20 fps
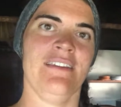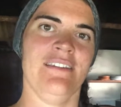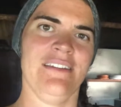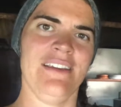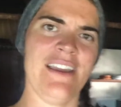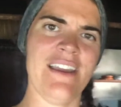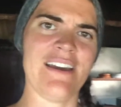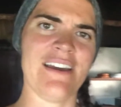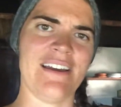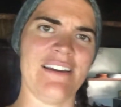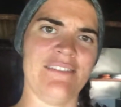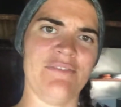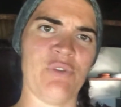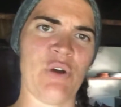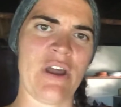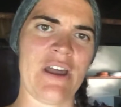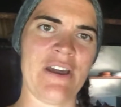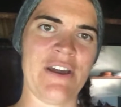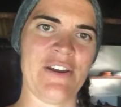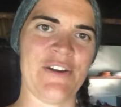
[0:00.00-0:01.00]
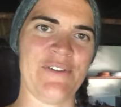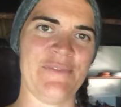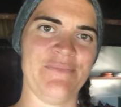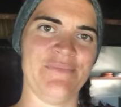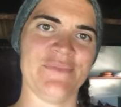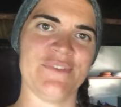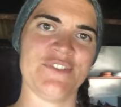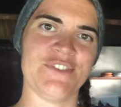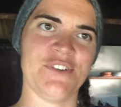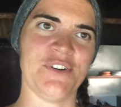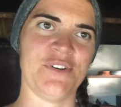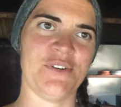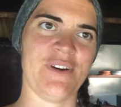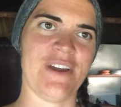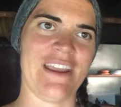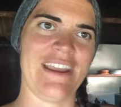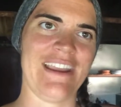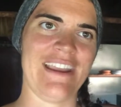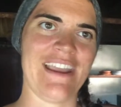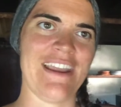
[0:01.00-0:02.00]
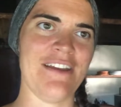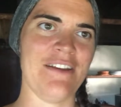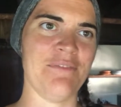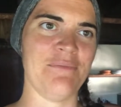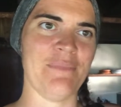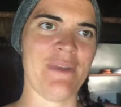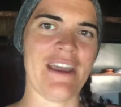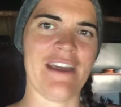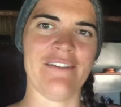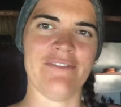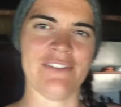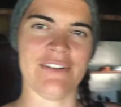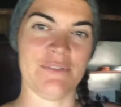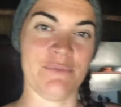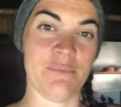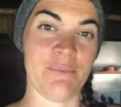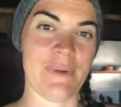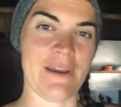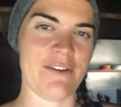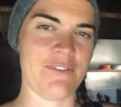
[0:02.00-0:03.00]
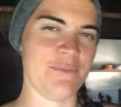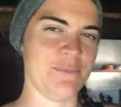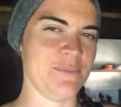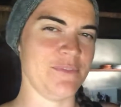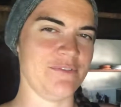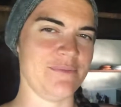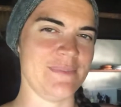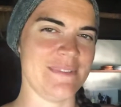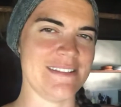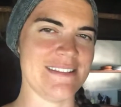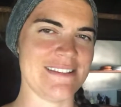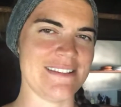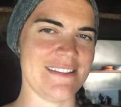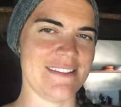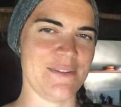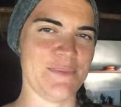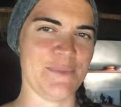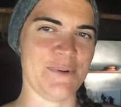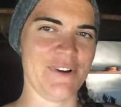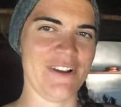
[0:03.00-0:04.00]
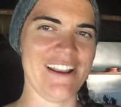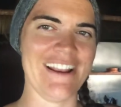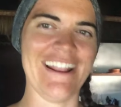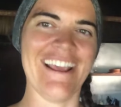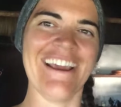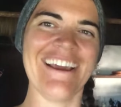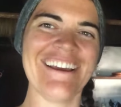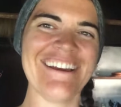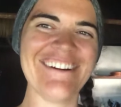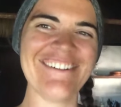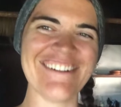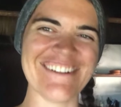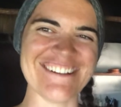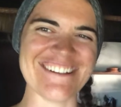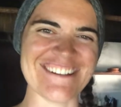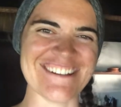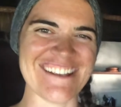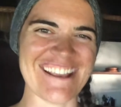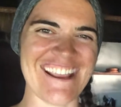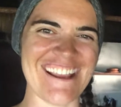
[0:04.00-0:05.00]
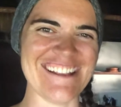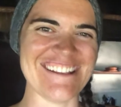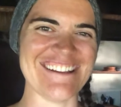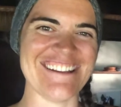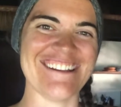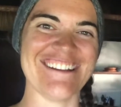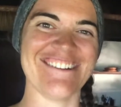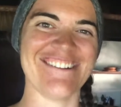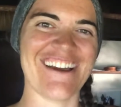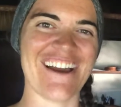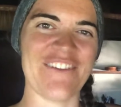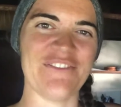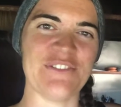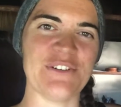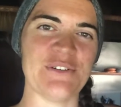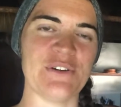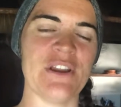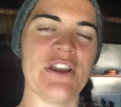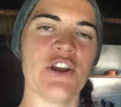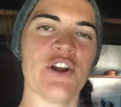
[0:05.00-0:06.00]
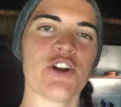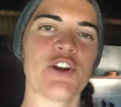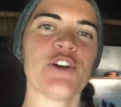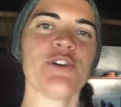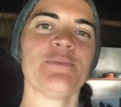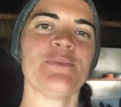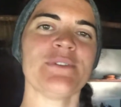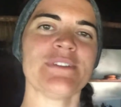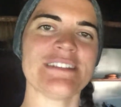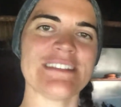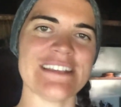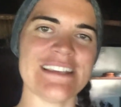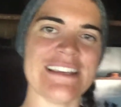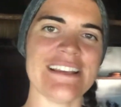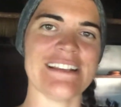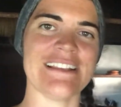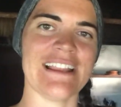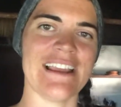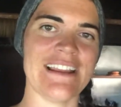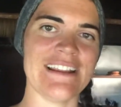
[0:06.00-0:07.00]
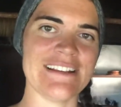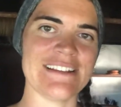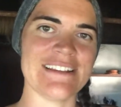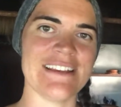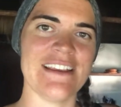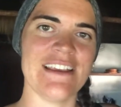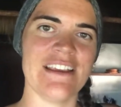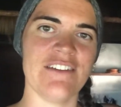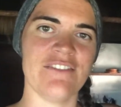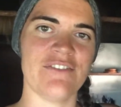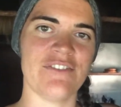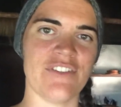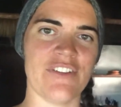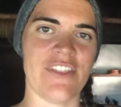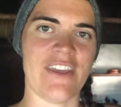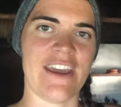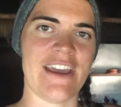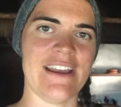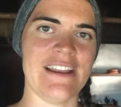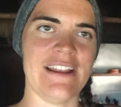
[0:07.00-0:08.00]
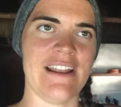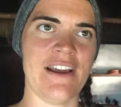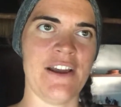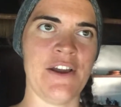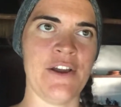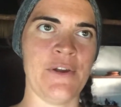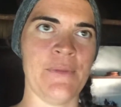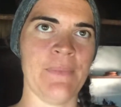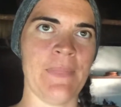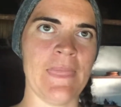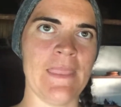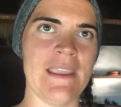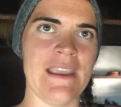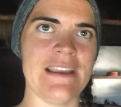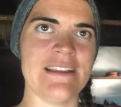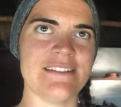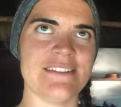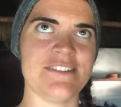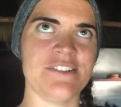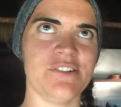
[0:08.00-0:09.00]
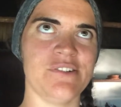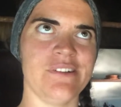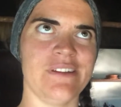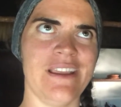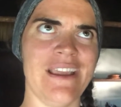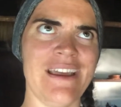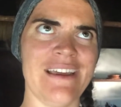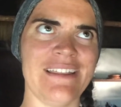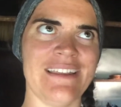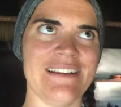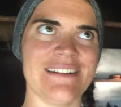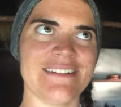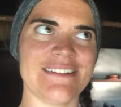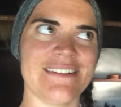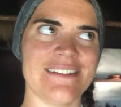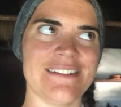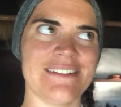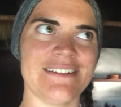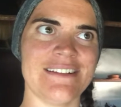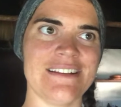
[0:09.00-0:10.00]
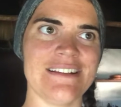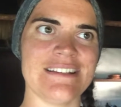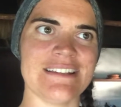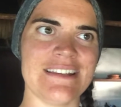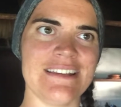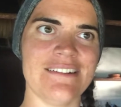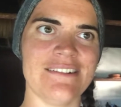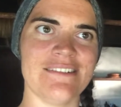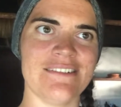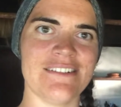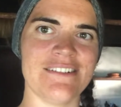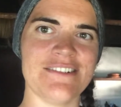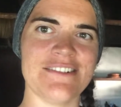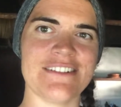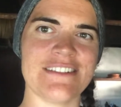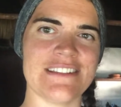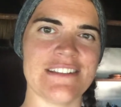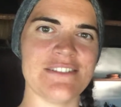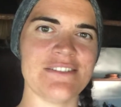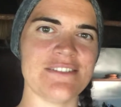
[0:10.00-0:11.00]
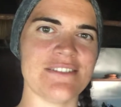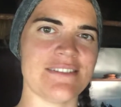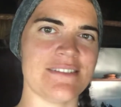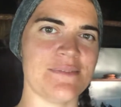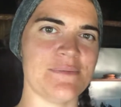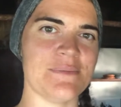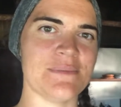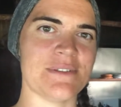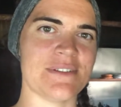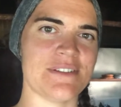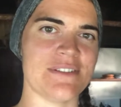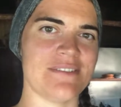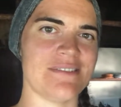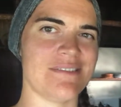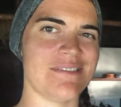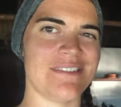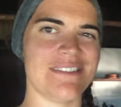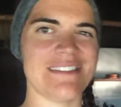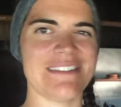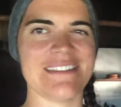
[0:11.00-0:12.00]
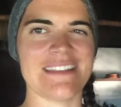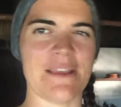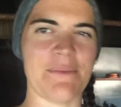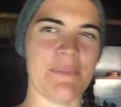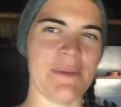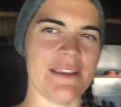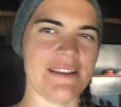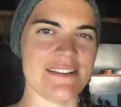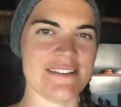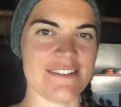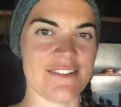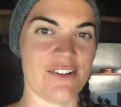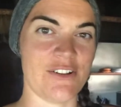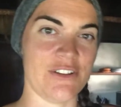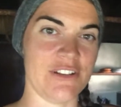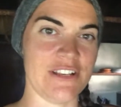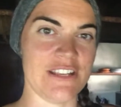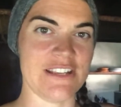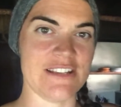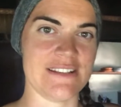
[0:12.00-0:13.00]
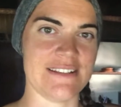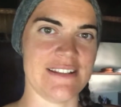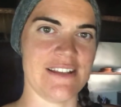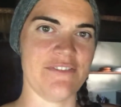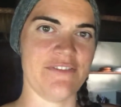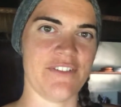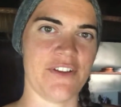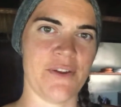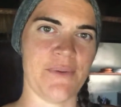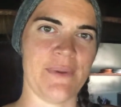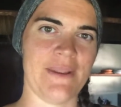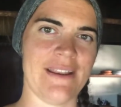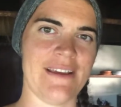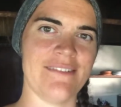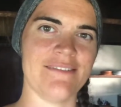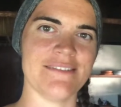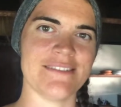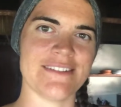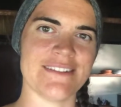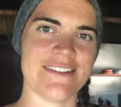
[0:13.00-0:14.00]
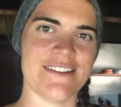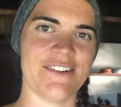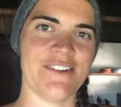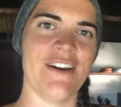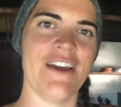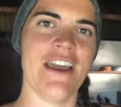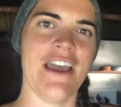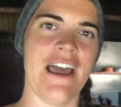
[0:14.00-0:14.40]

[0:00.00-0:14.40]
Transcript: yeah, so I am having bowel movements in the morning, which is handy. You have a herbal tea at night for that. And so yeah, like 6 days later, there's still some semi-solid-y stuff coming out. So